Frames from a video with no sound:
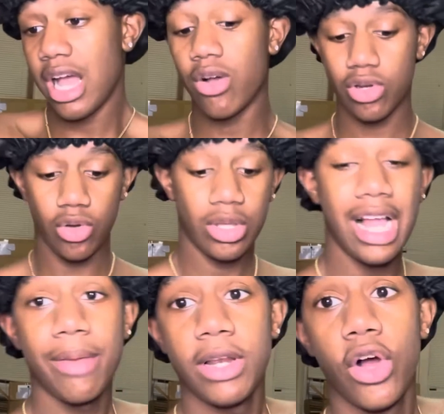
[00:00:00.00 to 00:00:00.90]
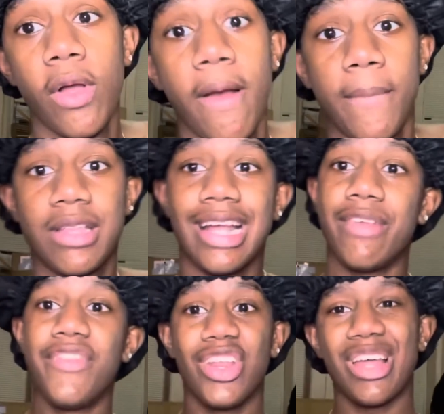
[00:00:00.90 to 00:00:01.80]
I don't know. Y'all let me know. But it's the end
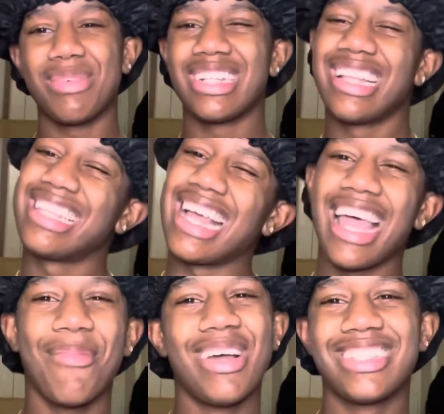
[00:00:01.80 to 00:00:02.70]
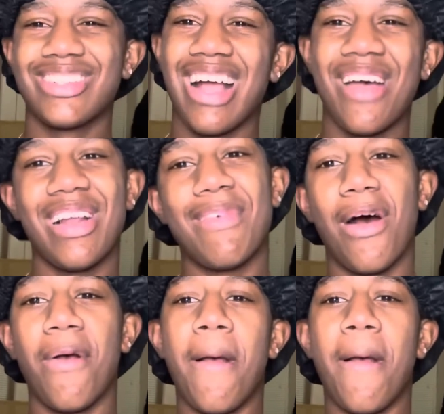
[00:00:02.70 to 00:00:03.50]
of the video. I'm sure hit that like button, subscribe, and I'm out.